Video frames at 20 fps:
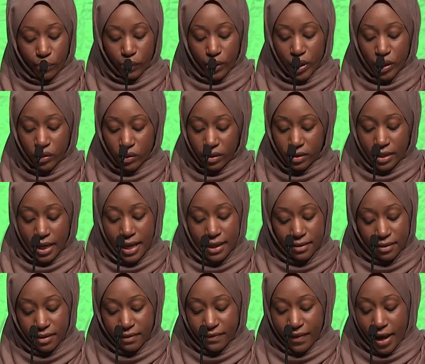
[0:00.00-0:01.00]
preach or
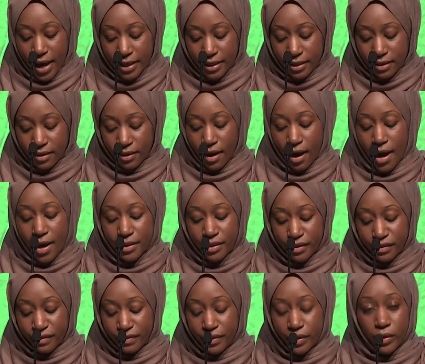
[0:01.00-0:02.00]
testify to the kind
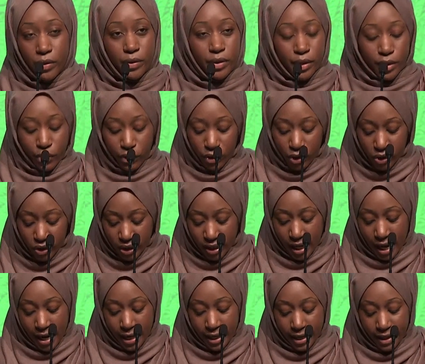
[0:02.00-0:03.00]
of feel-good
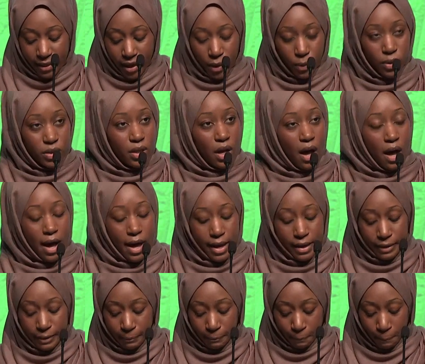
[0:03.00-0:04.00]
Christianity they were taught,
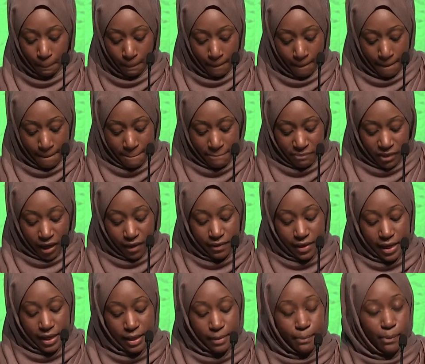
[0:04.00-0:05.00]
if
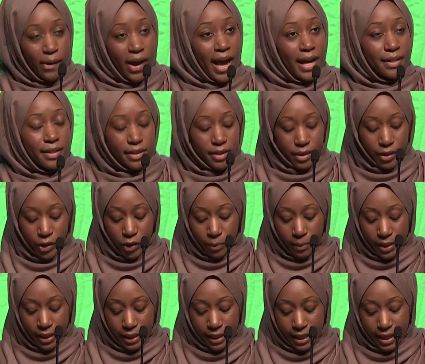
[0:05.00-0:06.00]
they didn't practice a
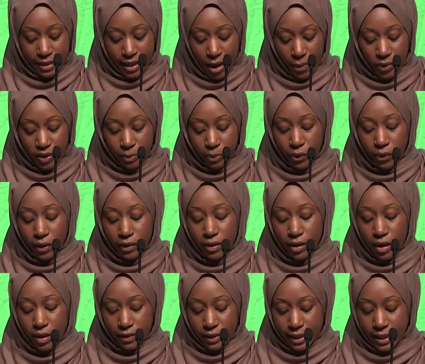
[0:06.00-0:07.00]
humility that was more
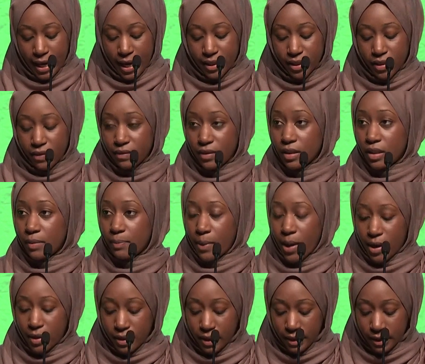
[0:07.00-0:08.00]
along the lines of
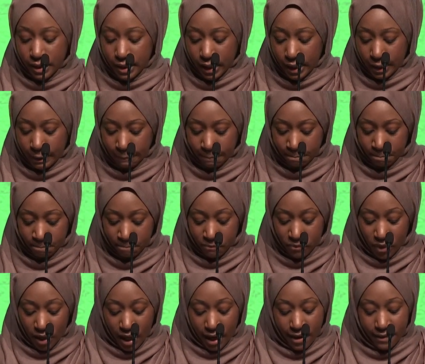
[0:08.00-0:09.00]
despondency,
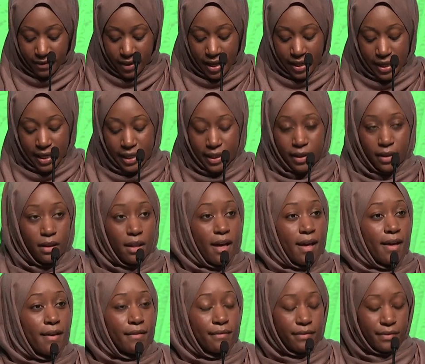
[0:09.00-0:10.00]
if they didn't
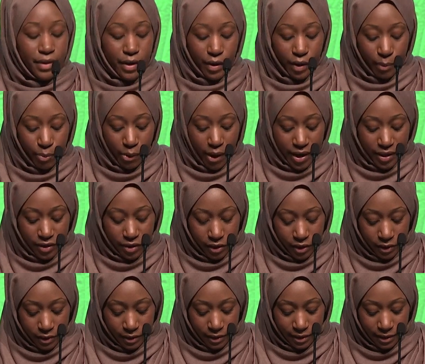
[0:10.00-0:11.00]
love their
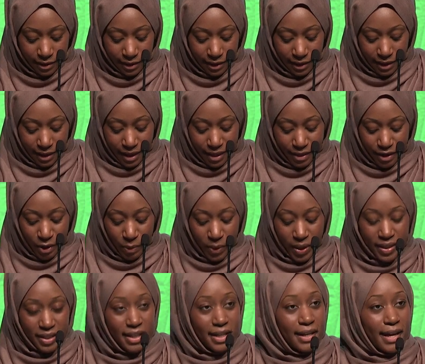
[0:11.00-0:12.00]
oppressors, there
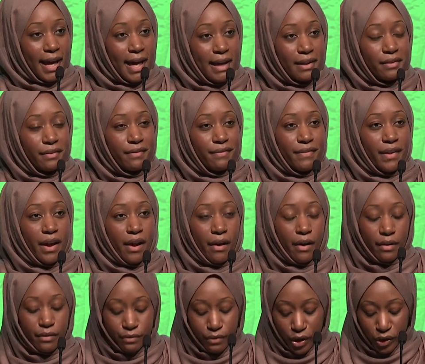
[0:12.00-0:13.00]
was again fear
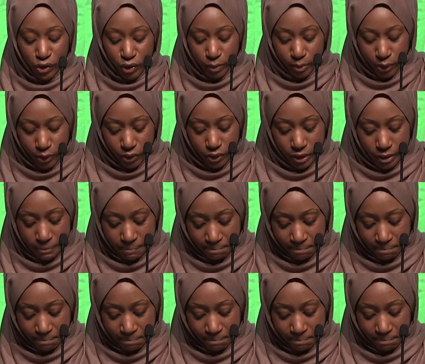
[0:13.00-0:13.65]
of retribution.